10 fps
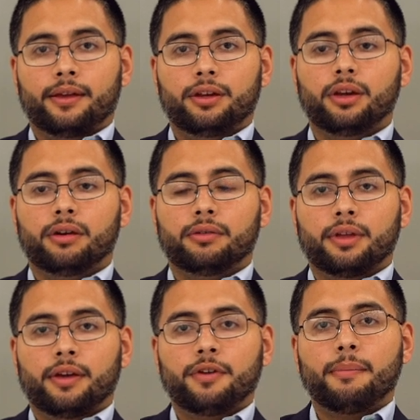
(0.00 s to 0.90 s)
you know,
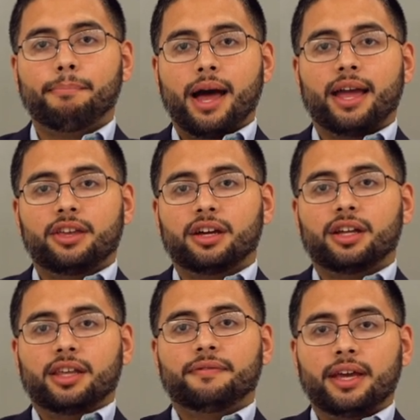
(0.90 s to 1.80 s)
if you're buying and you're
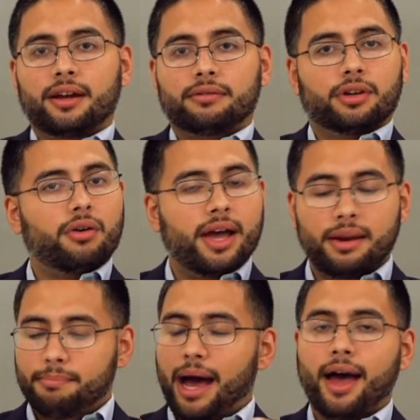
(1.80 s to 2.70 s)
gonna live there, go
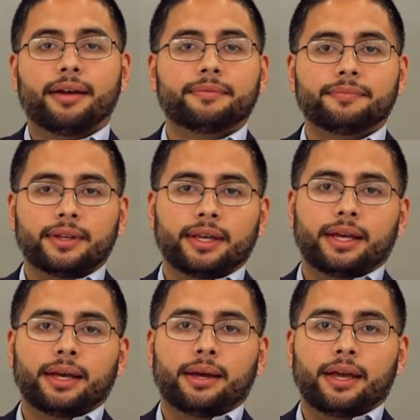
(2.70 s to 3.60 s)
ahead, buy.
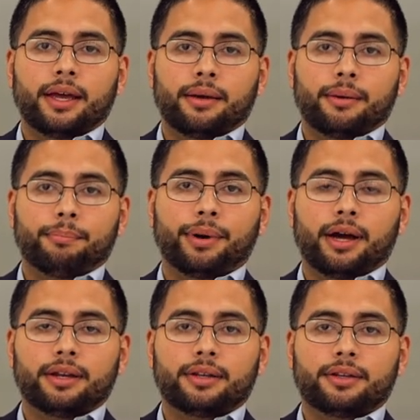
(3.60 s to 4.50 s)

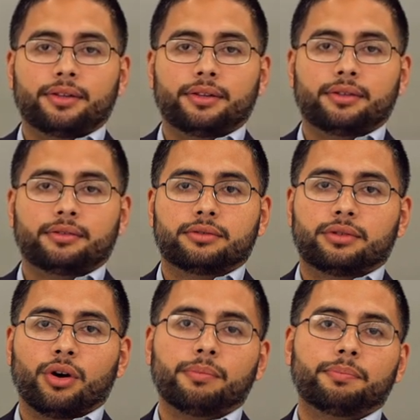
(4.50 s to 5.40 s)
But
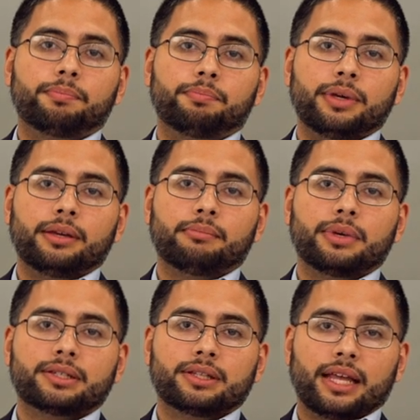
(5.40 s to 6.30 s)
don't be
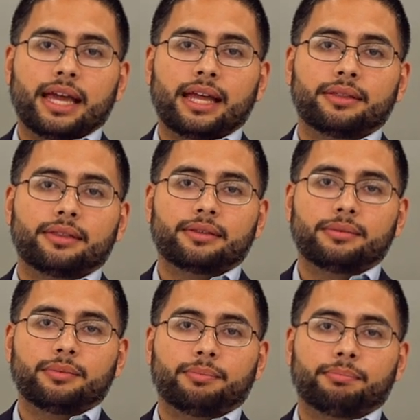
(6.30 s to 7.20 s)
misled
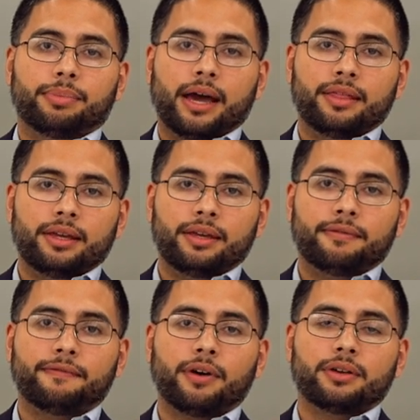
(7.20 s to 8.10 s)
by the
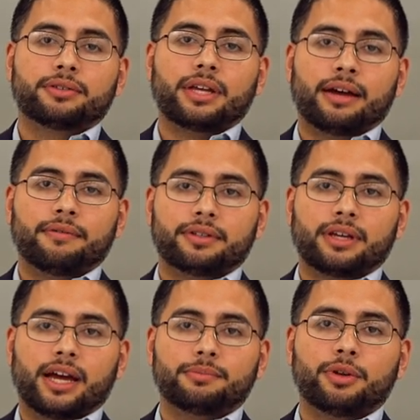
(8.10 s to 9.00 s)
false
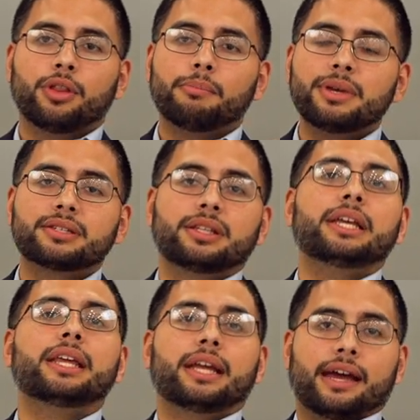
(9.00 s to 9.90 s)
advertisement or the
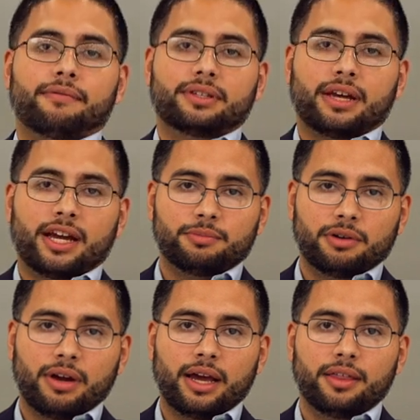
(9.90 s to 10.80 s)
misleading
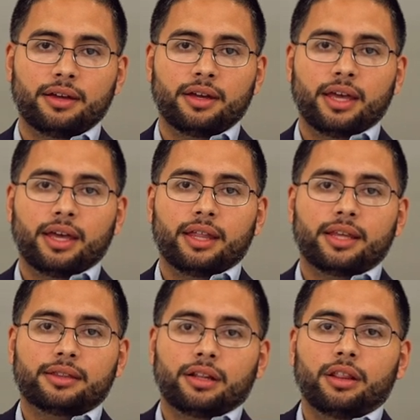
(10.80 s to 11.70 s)
advertisement rather
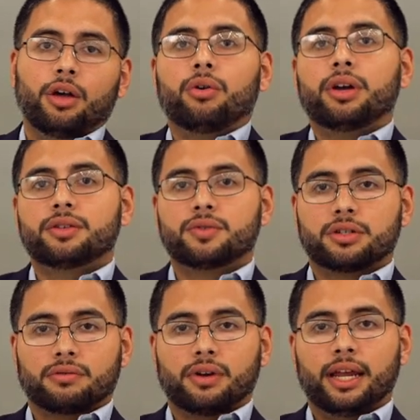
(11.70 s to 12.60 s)
that the low
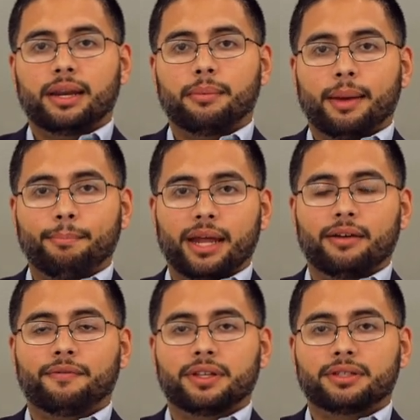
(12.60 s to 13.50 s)
interest rate
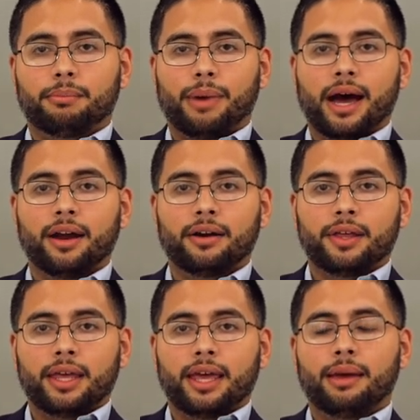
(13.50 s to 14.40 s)
benefits the buyer.
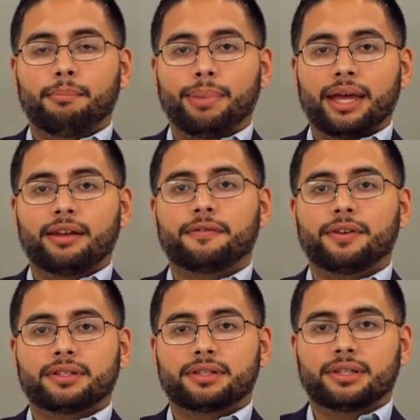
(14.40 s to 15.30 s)
It
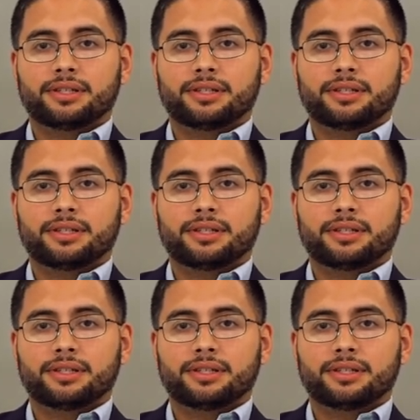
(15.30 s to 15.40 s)
benefits the